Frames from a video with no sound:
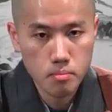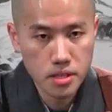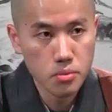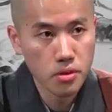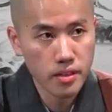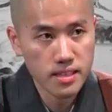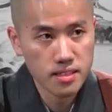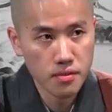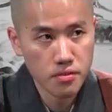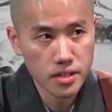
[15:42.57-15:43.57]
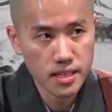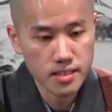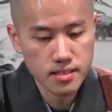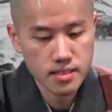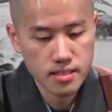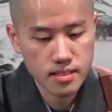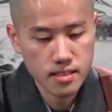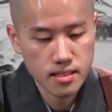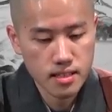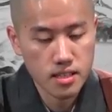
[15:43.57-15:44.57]
be with that suffering
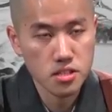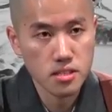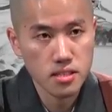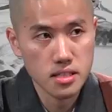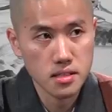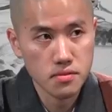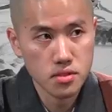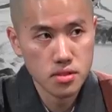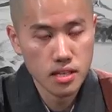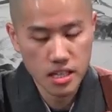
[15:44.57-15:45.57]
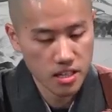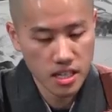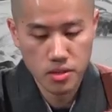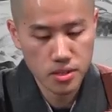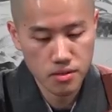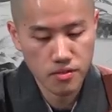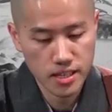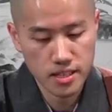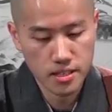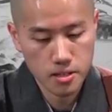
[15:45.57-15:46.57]
until it leaves, and you're not going to
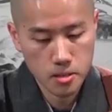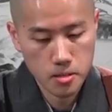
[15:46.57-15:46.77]
fight it.